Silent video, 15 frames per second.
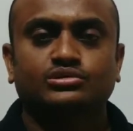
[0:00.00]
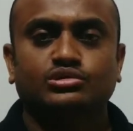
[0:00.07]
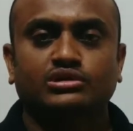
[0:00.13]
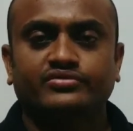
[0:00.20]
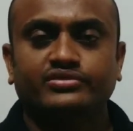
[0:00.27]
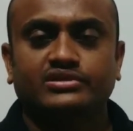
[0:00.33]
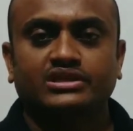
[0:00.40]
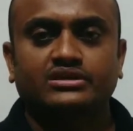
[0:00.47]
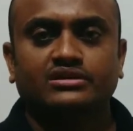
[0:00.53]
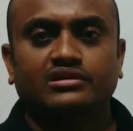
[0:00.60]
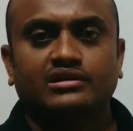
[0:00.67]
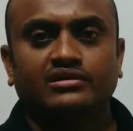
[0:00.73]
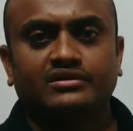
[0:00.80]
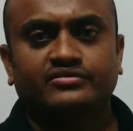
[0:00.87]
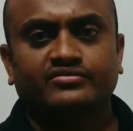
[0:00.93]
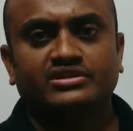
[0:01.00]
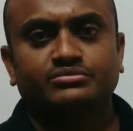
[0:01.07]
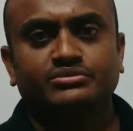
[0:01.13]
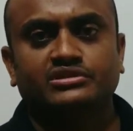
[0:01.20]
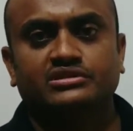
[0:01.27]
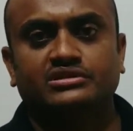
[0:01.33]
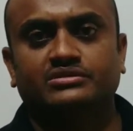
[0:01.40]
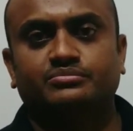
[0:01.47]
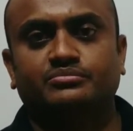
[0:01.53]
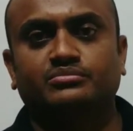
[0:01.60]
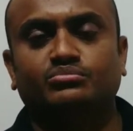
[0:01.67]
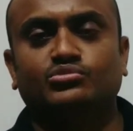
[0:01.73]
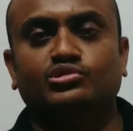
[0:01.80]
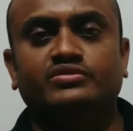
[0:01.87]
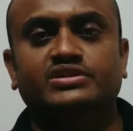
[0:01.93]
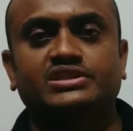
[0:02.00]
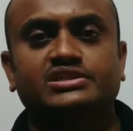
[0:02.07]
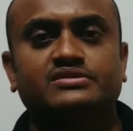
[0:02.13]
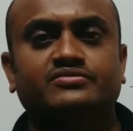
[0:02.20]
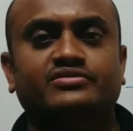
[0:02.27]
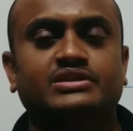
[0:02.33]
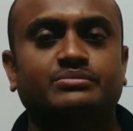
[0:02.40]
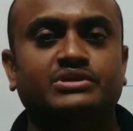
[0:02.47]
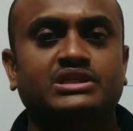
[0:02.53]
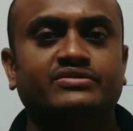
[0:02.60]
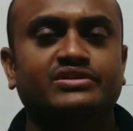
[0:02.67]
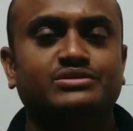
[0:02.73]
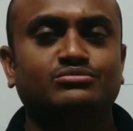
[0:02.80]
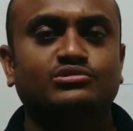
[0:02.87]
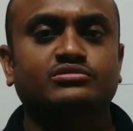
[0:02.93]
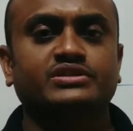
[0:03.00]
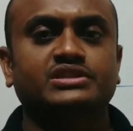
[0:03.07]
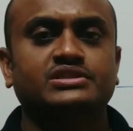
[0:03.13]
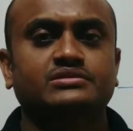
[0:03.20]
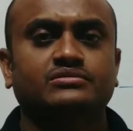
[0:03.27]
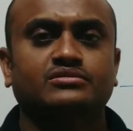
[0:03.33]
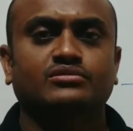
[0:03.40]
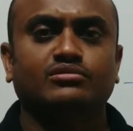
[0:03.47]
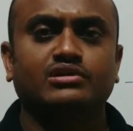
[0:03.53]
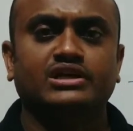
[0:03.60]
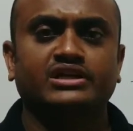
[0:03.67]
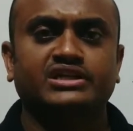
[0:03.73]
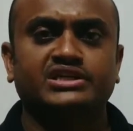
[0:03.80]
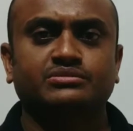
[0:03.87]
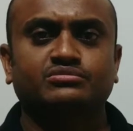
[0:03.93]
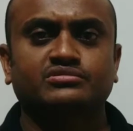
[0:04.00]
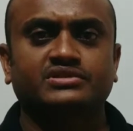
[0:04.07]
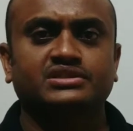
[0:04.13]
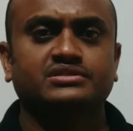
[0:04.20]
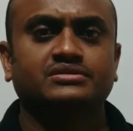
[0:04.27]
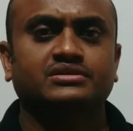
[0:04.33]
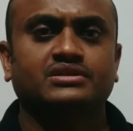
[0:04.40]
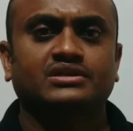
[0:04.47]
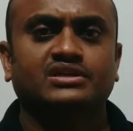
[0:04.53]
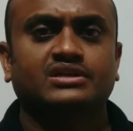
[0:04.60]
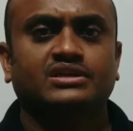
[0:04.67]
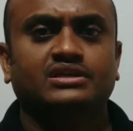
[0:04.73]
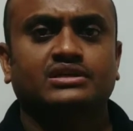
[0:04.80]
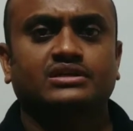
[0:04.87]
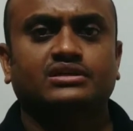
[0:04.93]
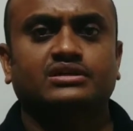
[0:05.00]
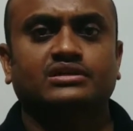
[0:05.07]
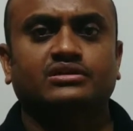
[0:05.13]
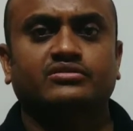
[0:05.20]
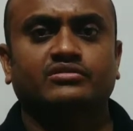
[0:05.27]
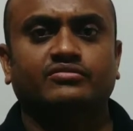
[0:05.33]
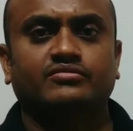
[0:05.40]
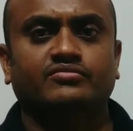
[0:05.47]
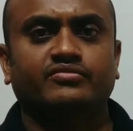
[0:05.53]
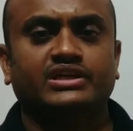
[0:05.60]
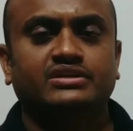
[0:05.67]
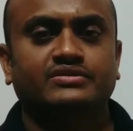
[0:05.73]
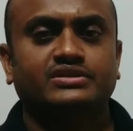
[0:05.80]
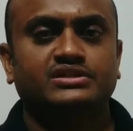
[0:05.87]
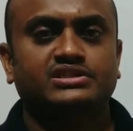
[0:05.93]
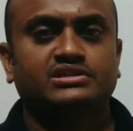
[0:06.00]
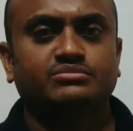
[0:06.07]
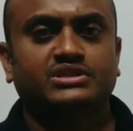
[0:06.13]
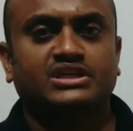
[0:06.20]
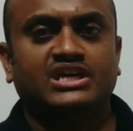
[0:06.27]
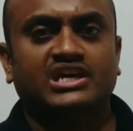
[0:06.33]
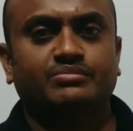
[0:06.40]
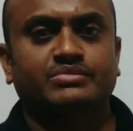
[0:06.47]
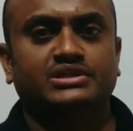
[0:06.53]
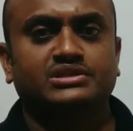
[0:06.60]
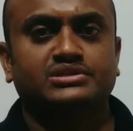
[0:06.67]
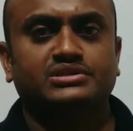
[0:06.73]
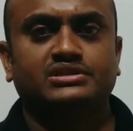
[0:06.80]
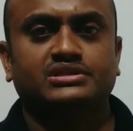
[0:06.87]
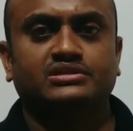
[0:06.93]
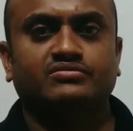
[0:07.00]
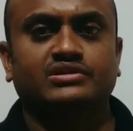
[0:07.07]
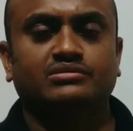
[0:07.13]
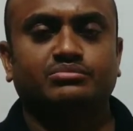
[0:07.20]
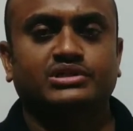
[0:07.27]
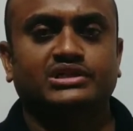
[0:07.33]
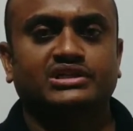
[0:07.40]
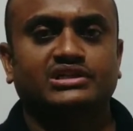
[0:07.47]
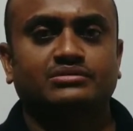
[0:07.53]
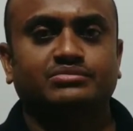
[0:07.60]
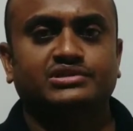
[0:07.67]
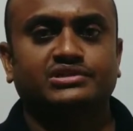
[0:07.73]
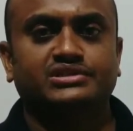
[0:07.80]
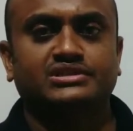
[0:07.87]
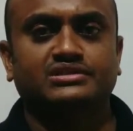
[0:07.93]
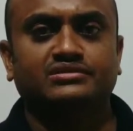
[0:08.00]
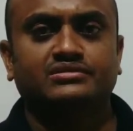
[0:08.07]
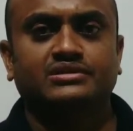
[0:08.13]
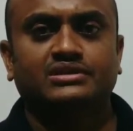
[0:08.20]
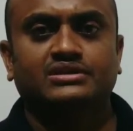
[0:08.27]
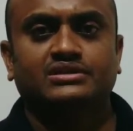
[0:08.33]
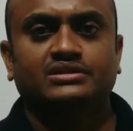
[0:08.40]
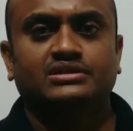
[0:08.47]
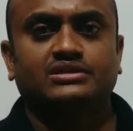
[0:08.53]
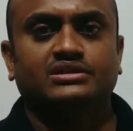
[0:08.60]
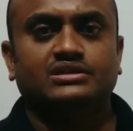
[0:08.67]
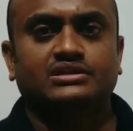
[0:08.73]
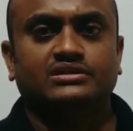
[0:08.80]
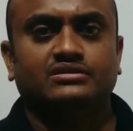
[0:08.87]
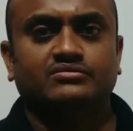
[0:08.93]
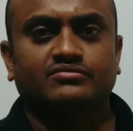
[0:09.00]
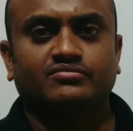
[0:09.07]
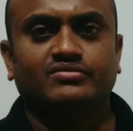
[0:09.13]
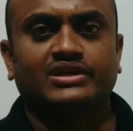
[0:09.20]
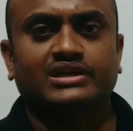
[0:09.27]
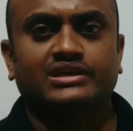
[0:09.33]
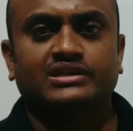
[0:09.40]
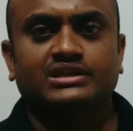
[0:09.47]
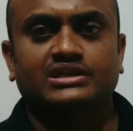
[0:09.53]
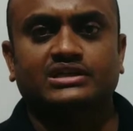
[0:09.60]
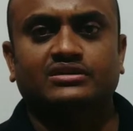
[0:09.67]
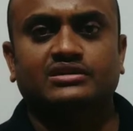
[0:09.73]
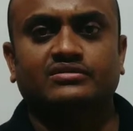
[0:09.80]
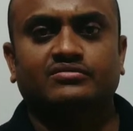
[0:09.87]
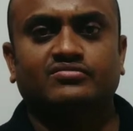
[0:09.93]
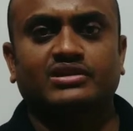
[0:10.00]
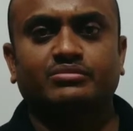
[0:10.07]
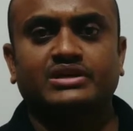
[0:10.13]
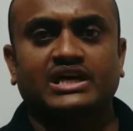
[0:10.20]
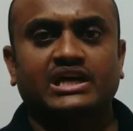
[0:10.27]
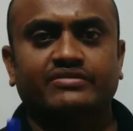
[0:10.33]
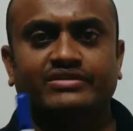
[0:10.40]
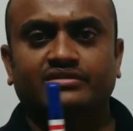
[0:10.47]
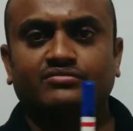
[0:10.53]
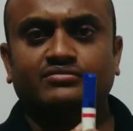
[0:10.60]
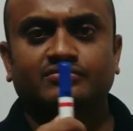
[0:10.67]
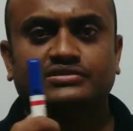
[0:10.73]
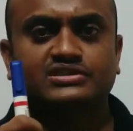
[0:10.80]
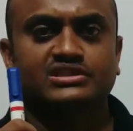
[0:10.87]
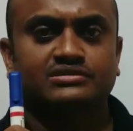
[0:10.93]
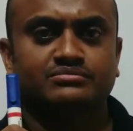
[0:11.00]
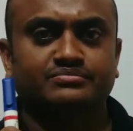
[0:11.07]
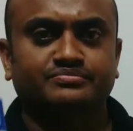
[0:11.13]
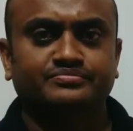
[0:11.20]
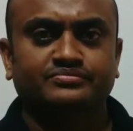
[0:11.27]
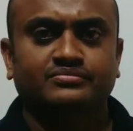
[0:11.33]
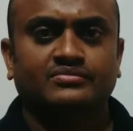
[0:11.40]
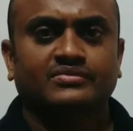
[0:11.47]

So if you recall from your movies, previous movies, olden days movies, whenever something happens, one particular person will be having some